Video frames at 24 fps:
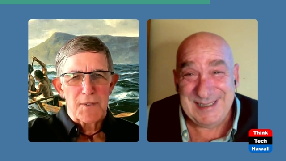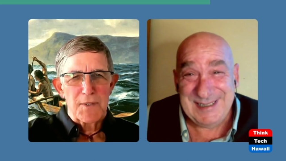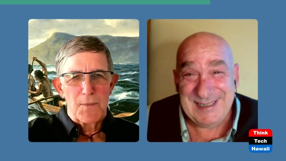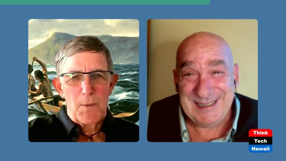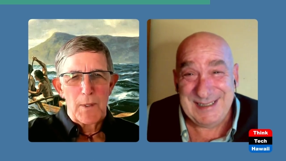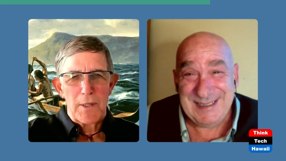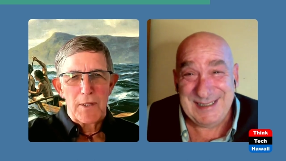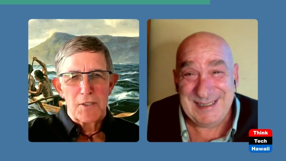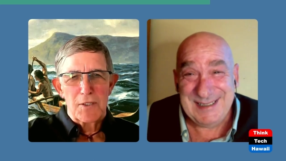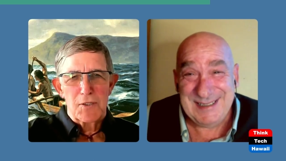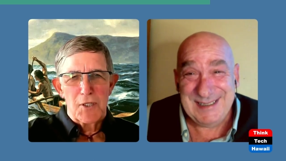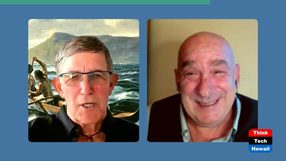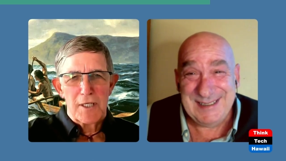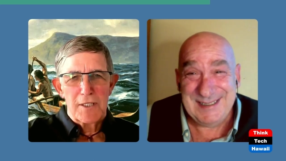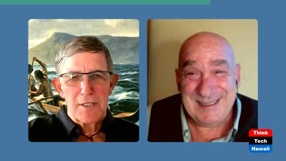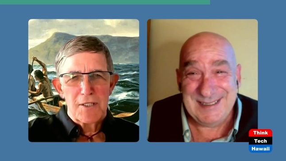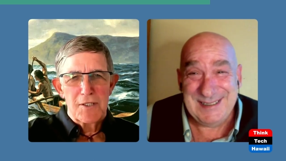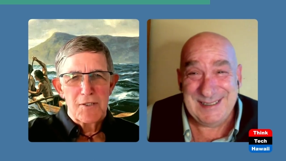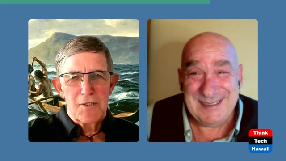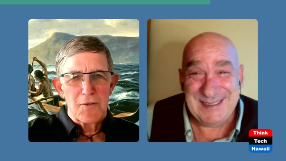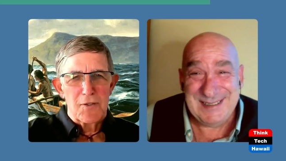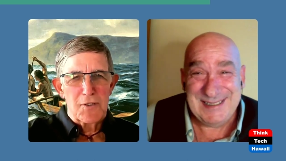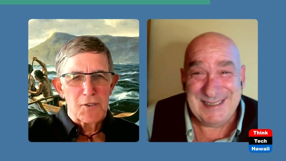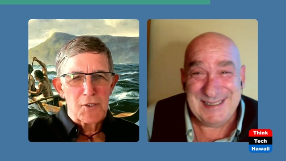Speaker 1: So what they're trying to
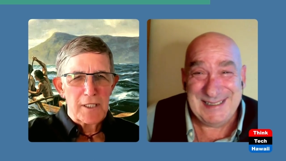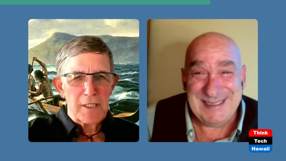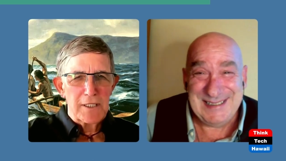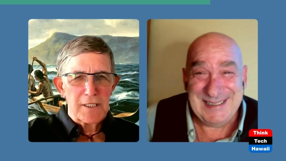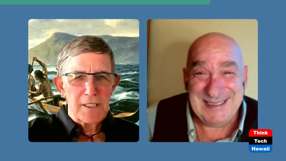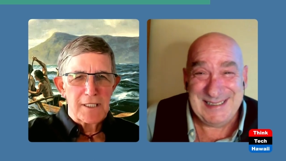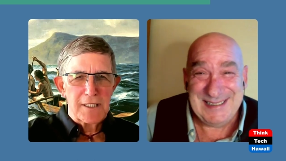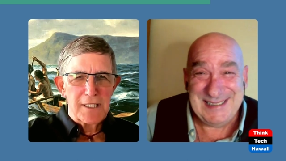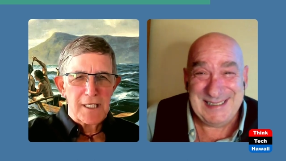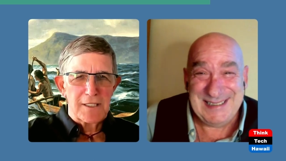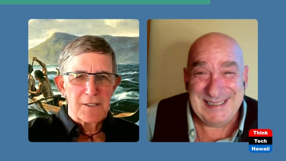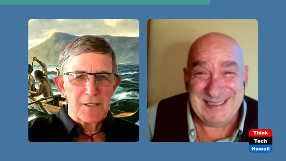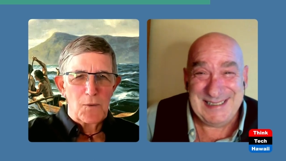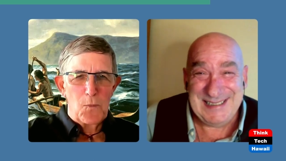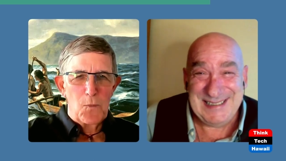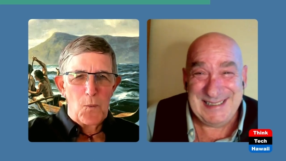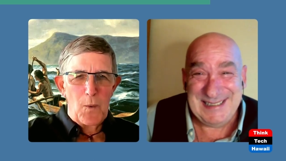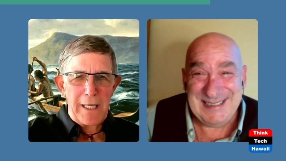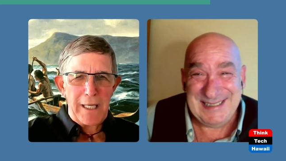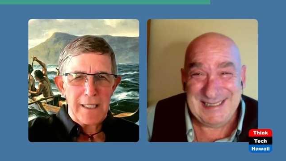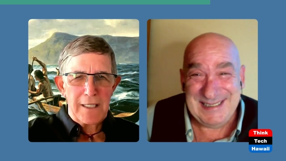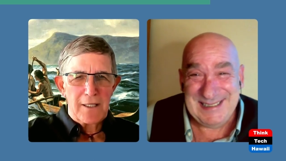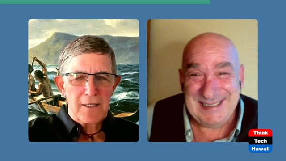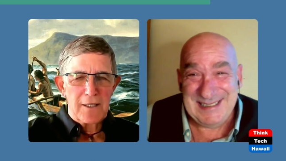do, they're trying to take the
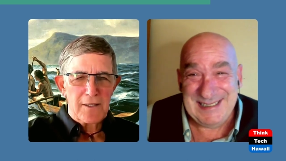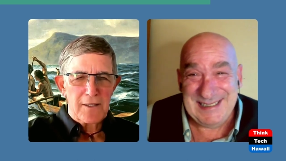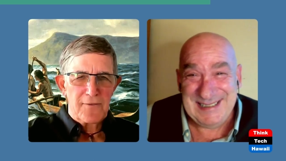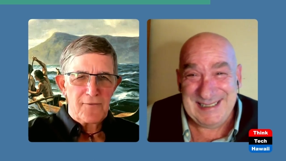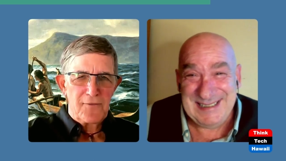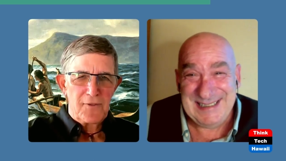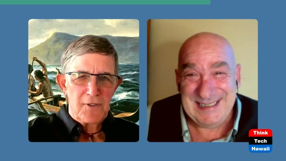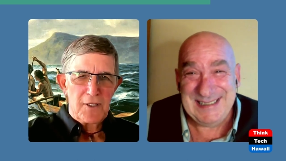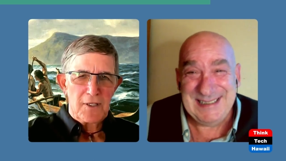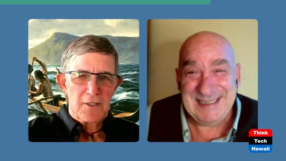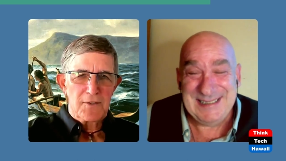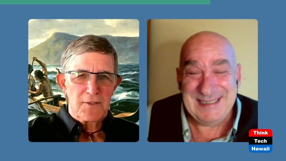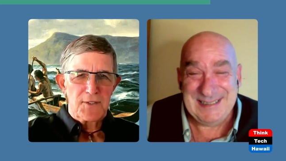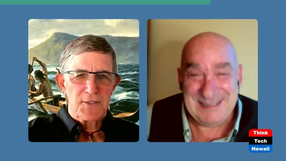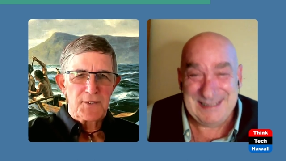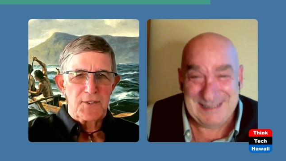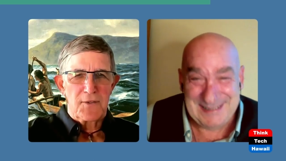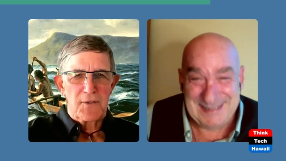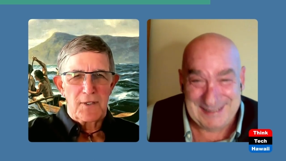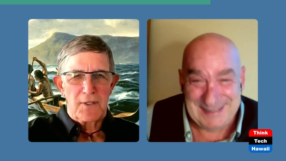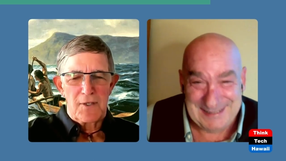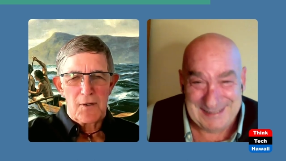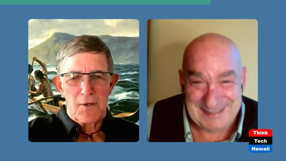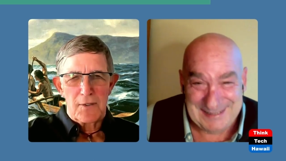weight out of the vehicle.
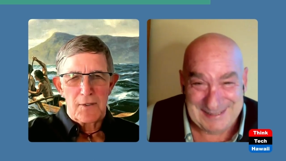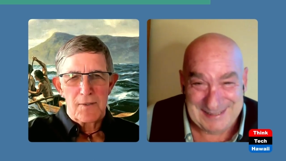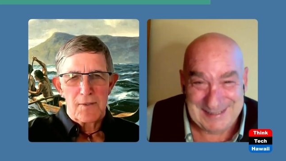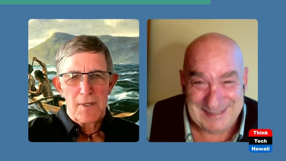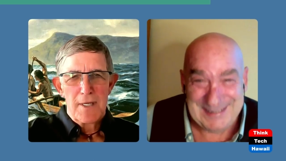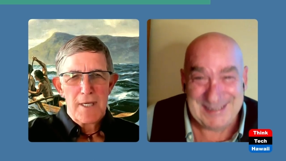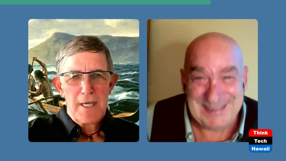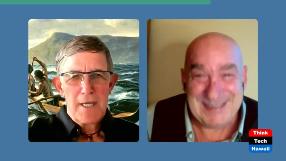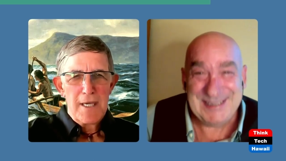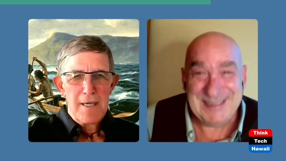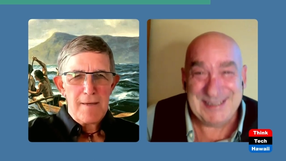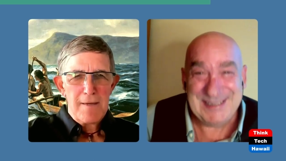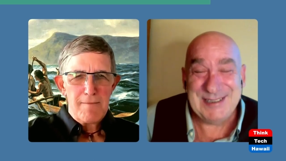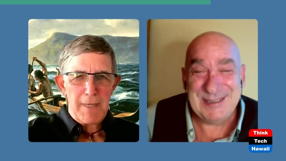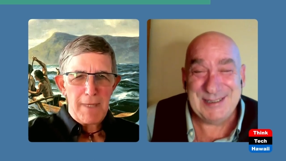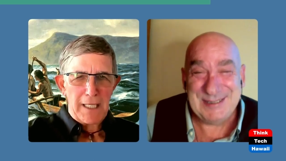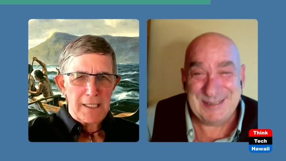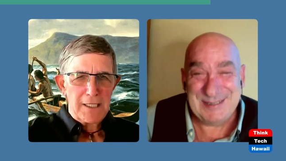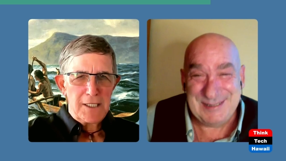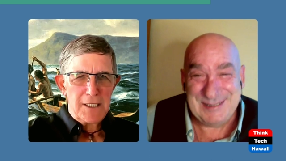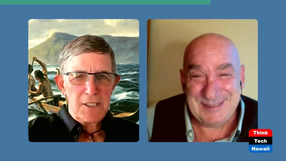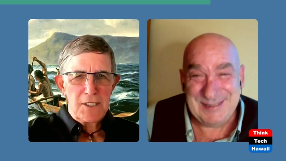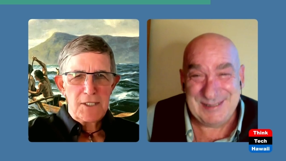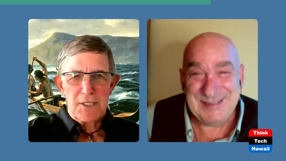So they go to
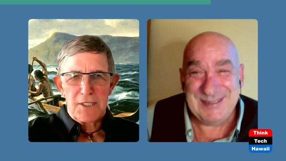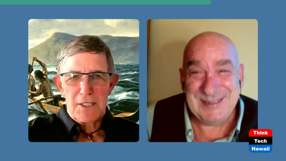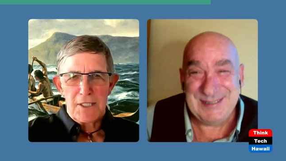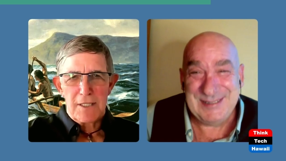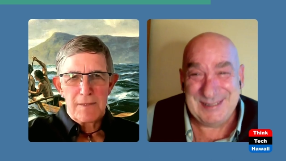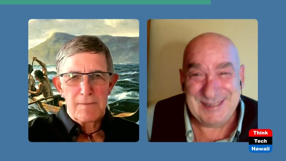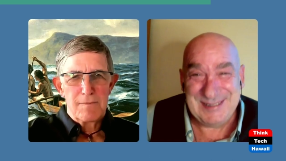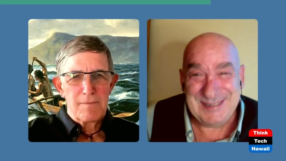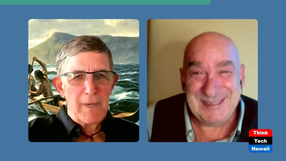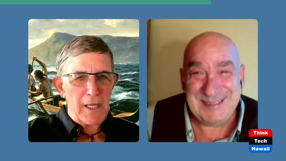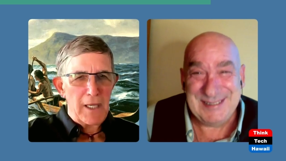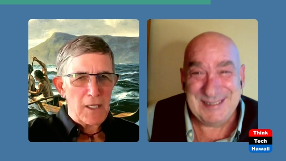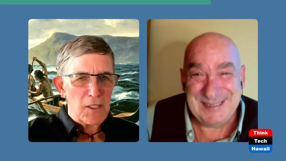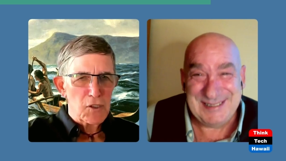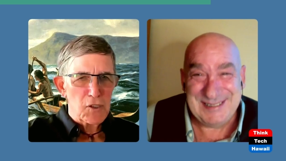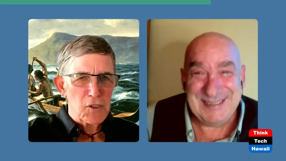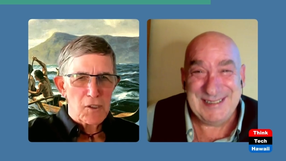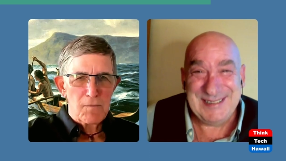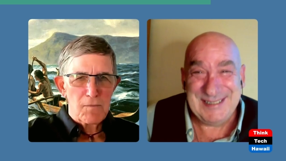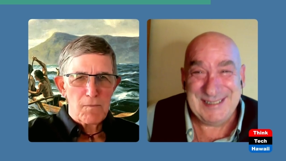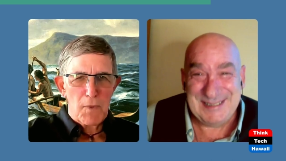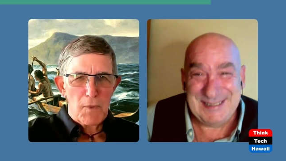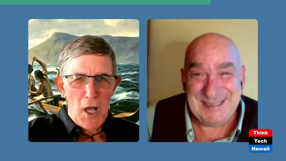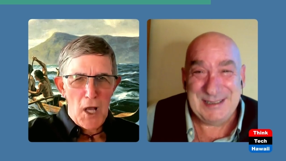magnesium
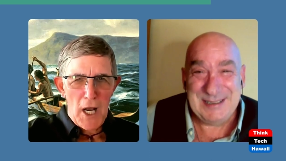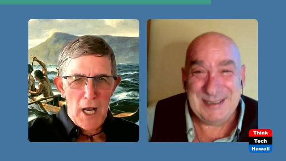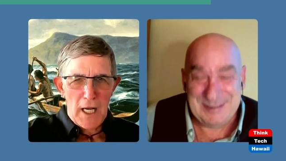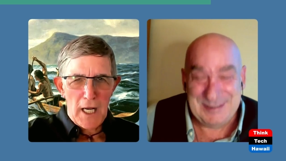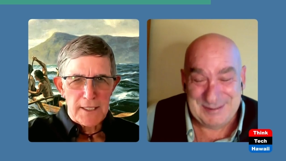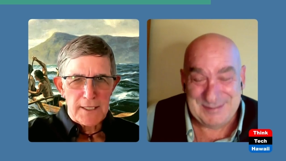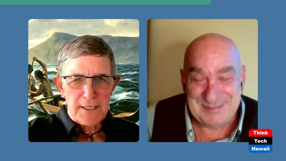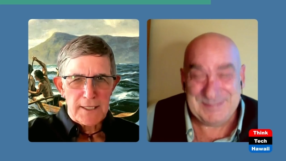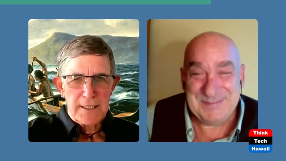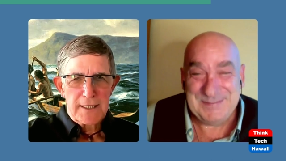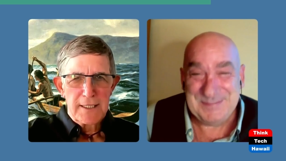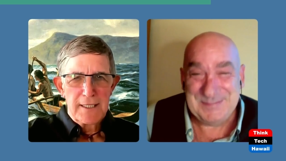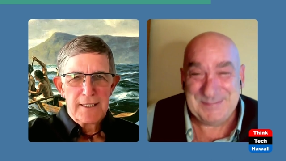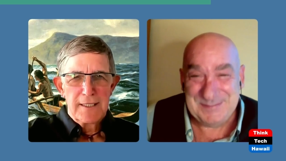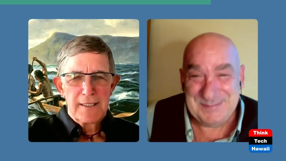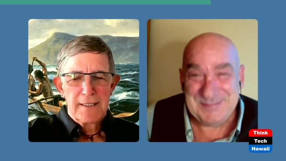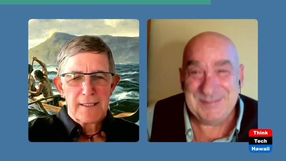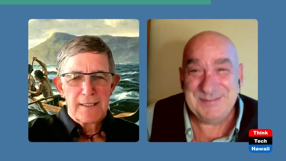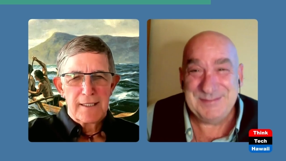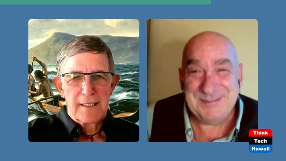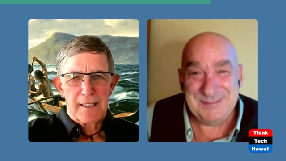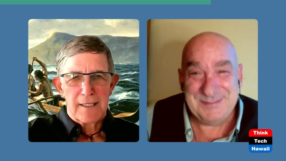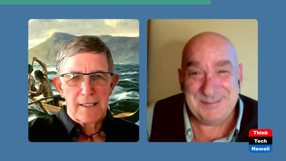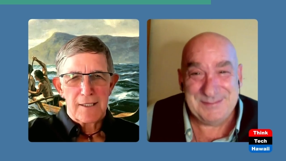engine blocks
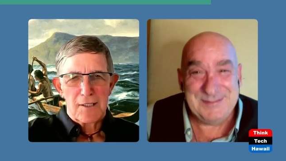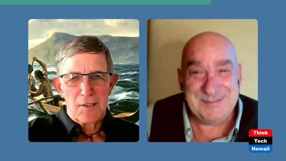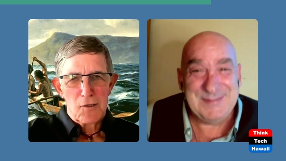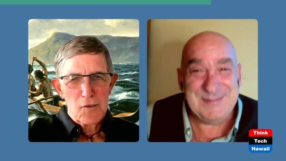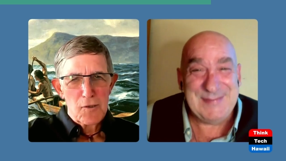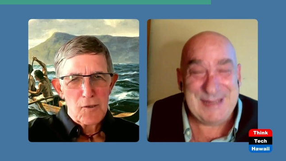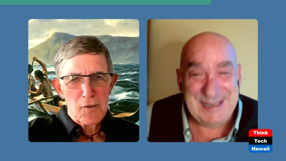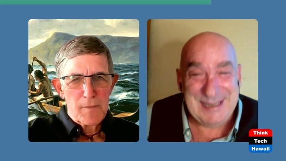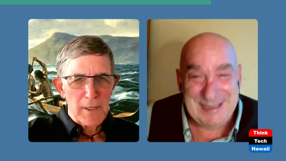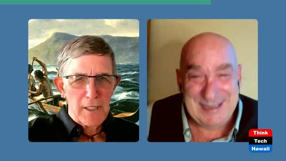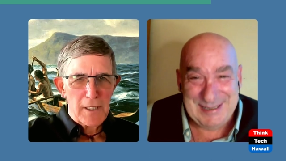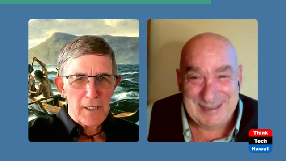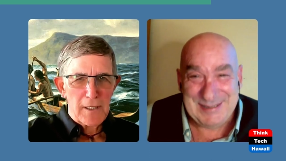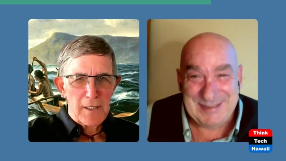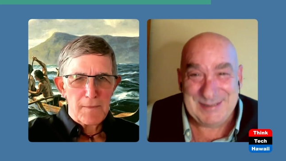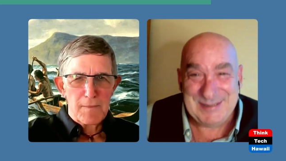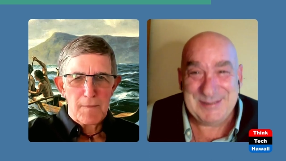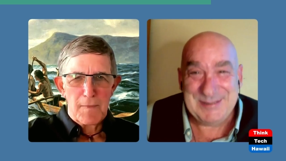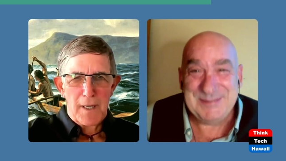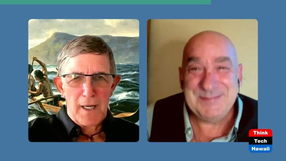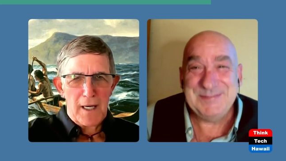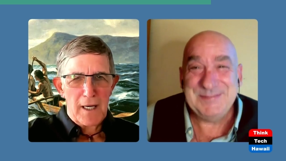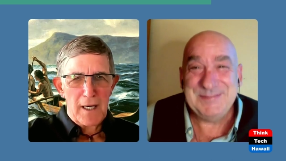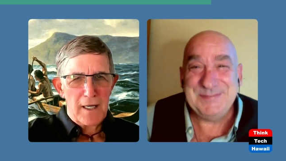and
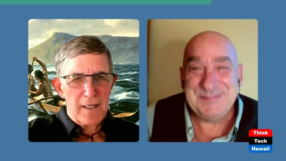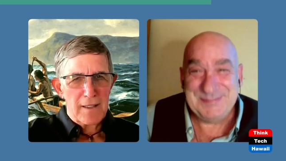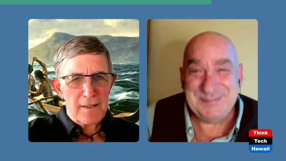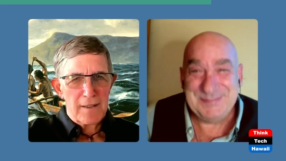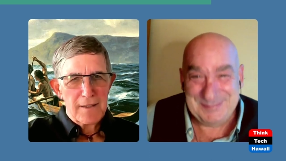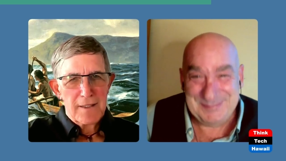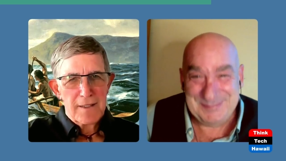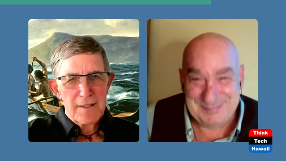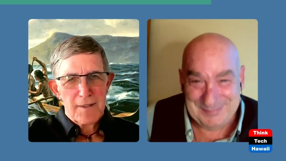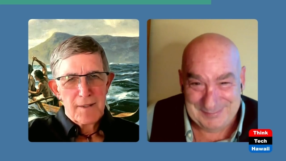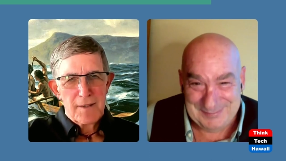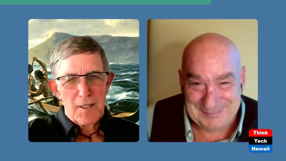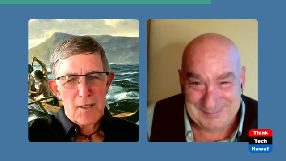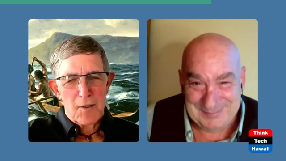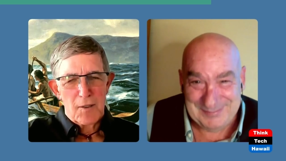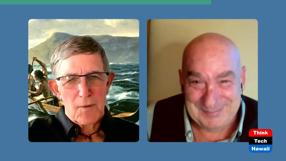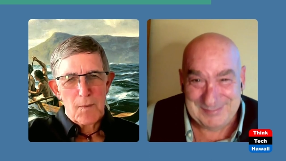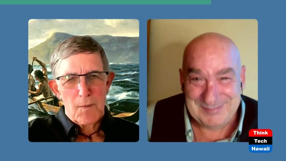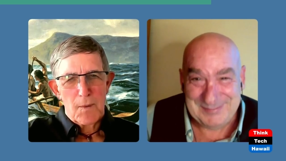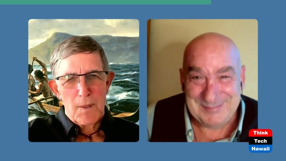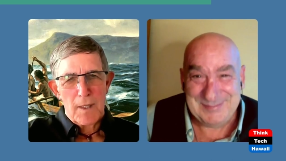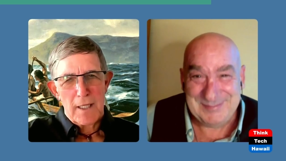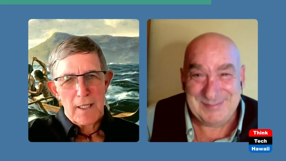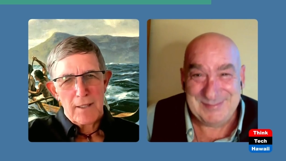aluminum, uh, you
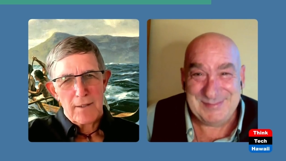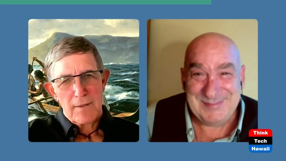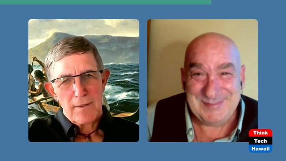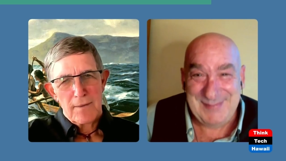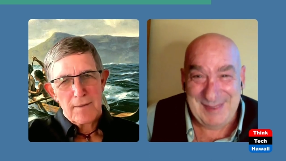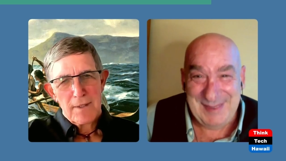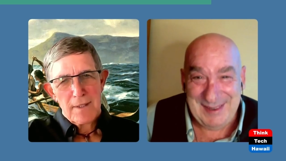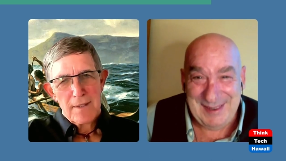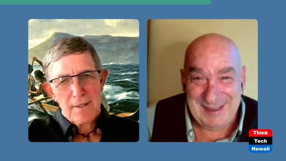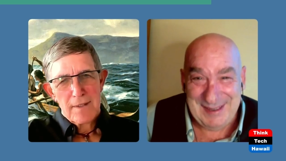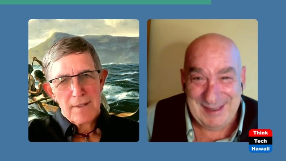know, uh,